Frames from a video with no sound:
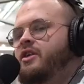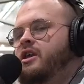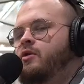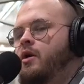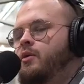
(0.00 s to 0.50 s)

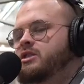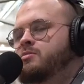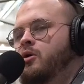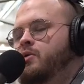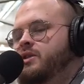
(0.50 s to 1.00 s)
think Iran wants
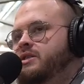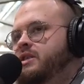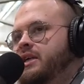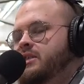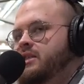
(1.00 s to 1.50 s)
smoke with the
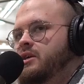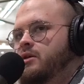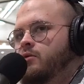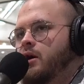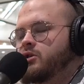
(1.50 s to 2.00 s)
states. I think
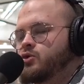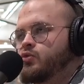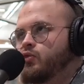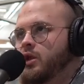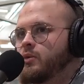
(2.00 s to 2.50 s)
Iran just
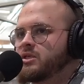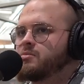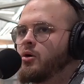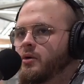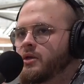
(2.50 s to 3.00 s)
really wants
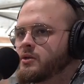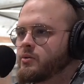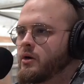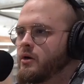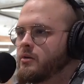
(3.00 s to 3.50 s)
smoke with
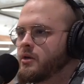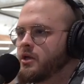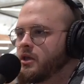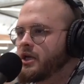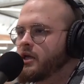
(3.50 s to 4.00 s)
Israel.
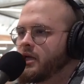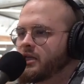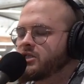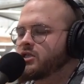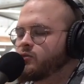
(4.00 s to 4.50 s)
Like,
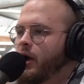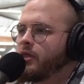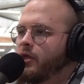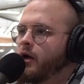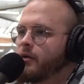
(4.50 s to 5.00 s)
it's just
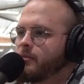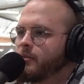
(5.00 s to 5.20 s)
right there,